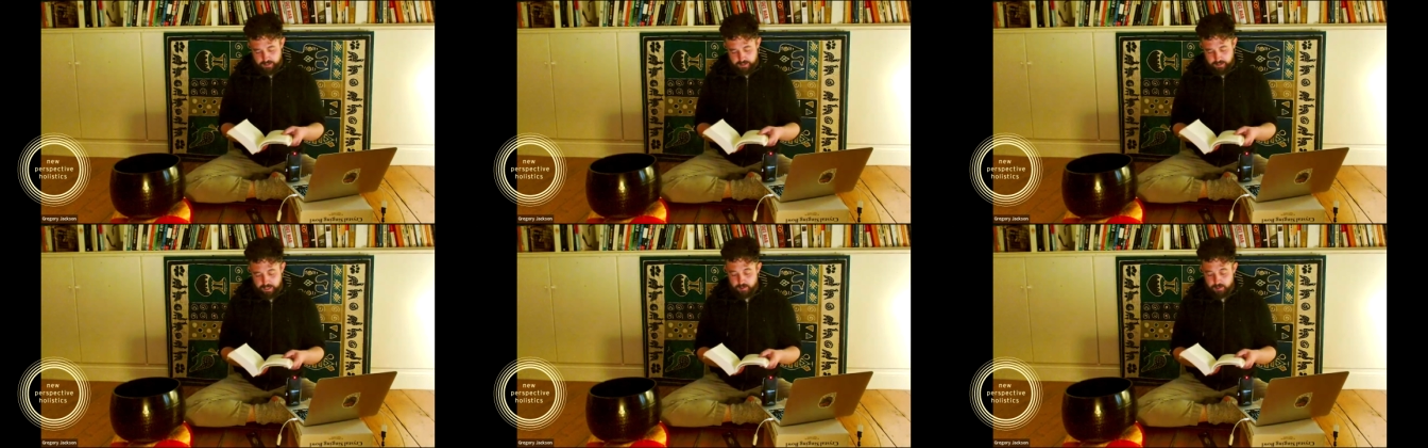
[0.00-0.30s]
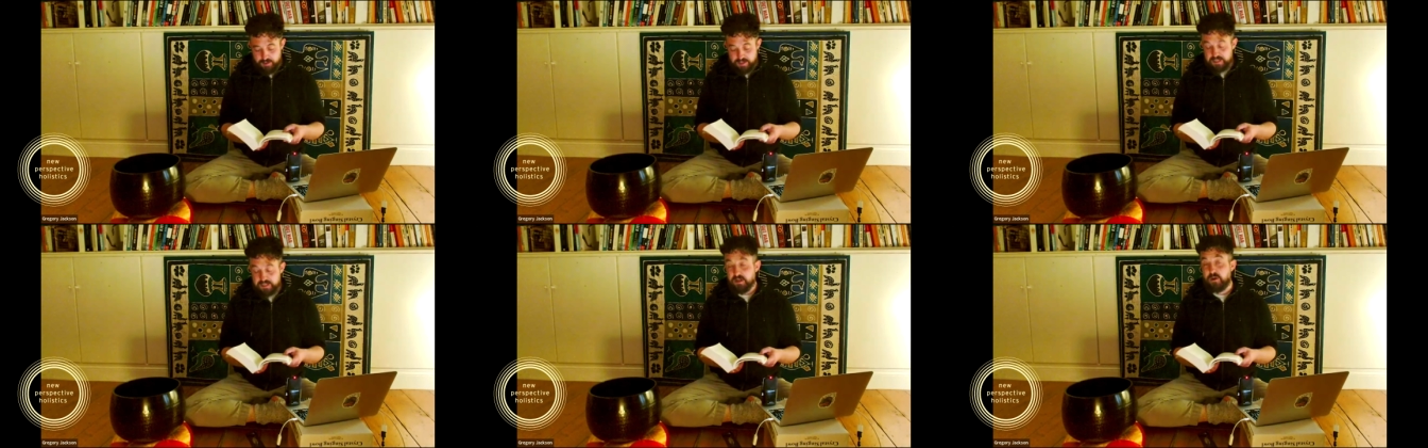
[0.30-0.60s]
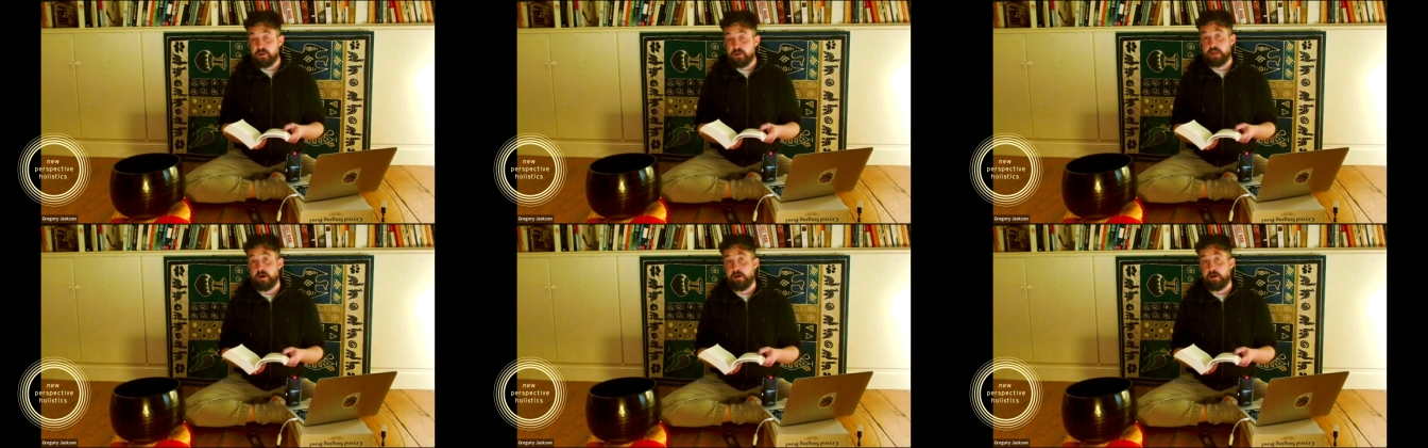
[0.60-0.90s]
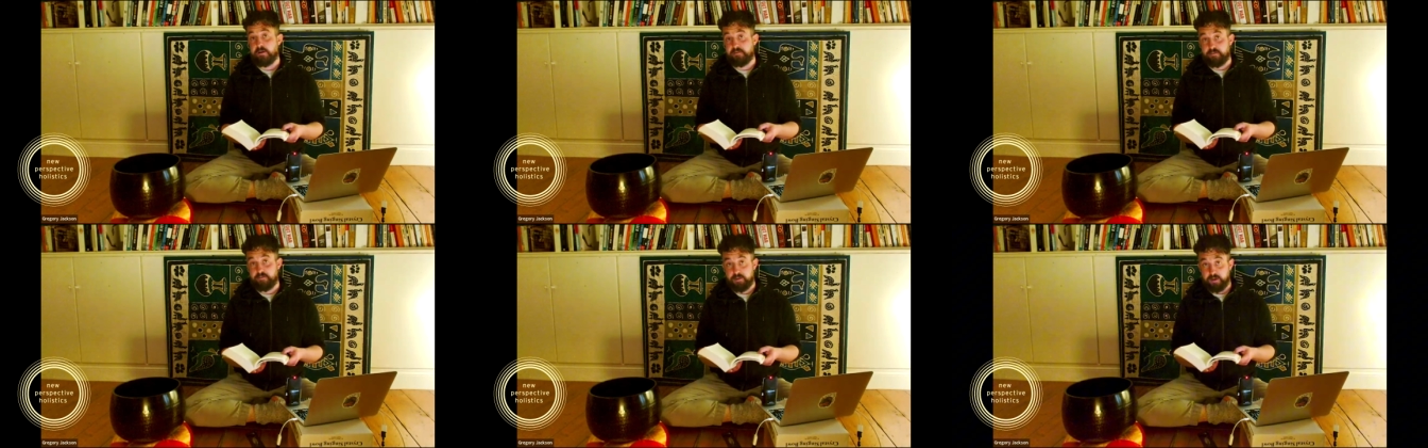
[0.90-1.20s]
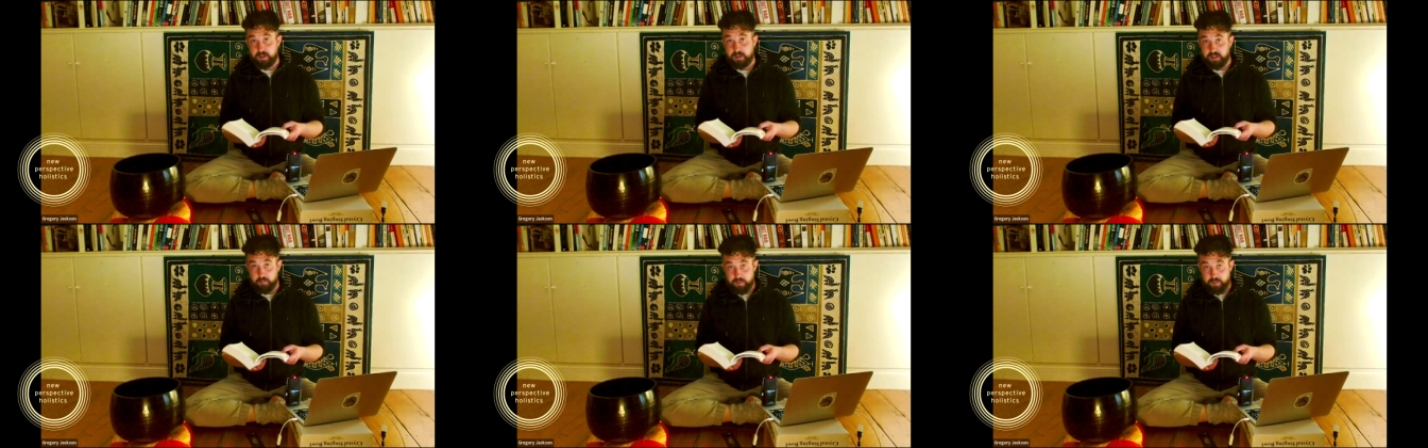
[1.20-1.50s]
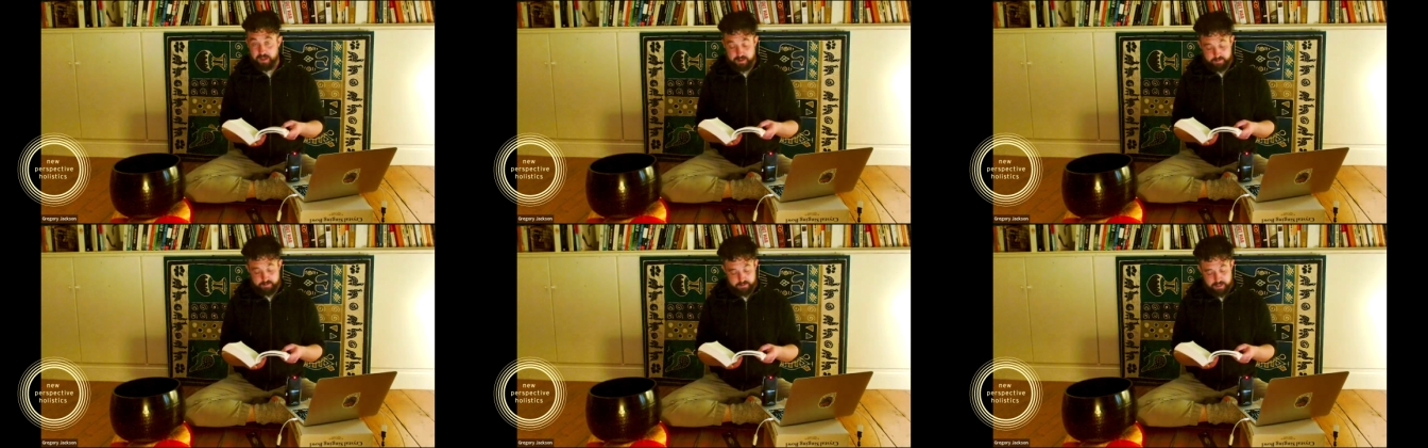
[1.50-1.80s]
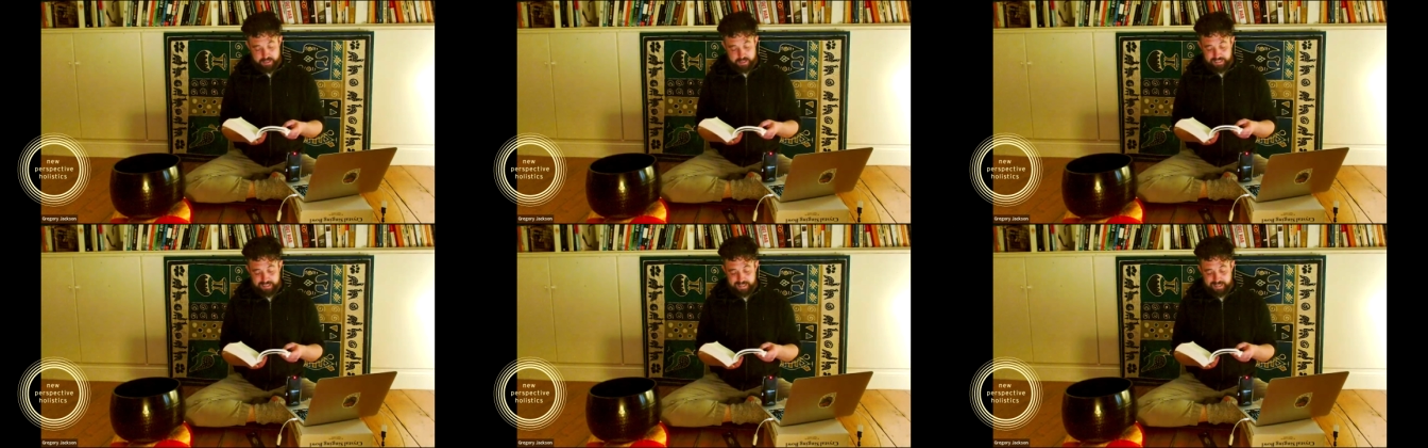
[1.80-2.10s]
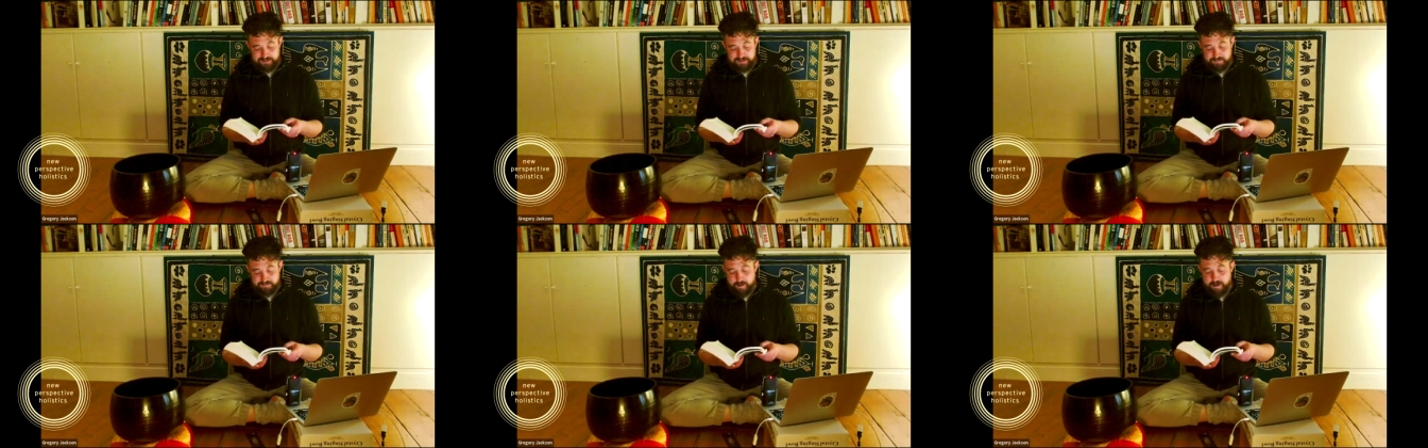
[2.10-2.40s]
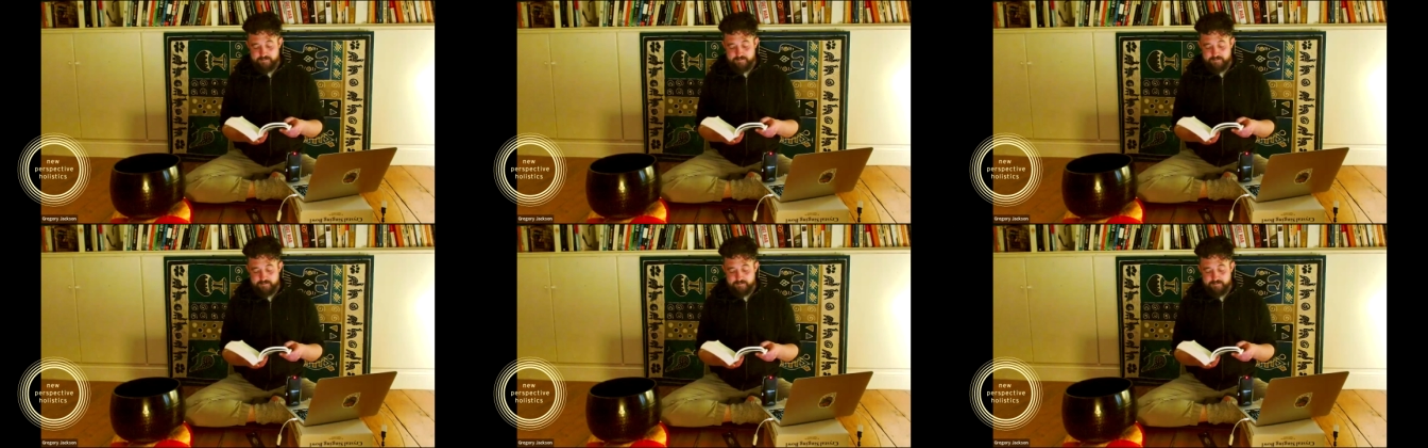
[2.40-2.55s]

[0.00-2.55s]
Now this goes on for a little bit and it gets very,